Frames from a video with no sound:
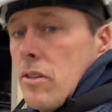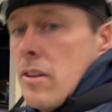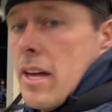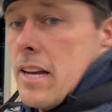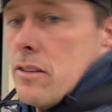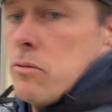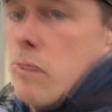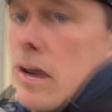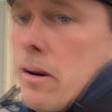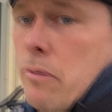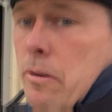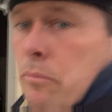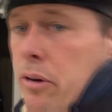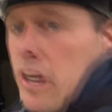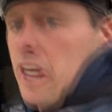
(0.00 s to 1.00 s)
that's why we
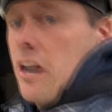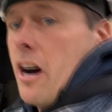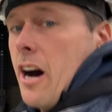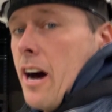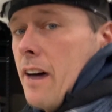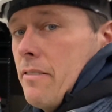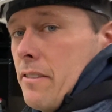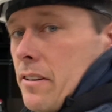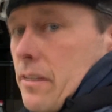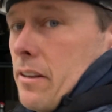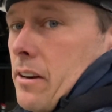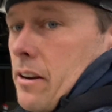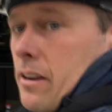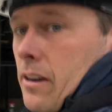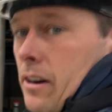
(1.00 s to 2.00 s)
put an office
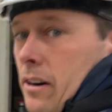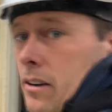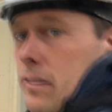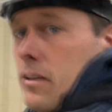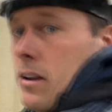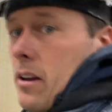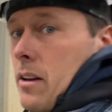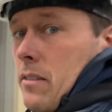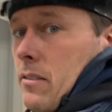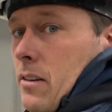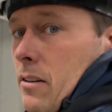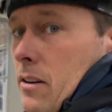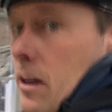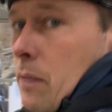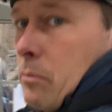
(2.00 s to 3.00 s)
in here,
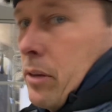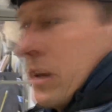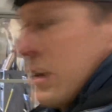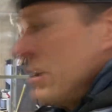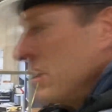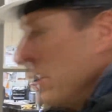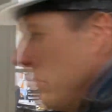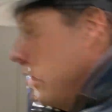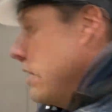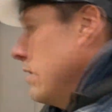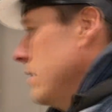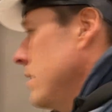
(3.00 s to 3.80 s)
a place to meet.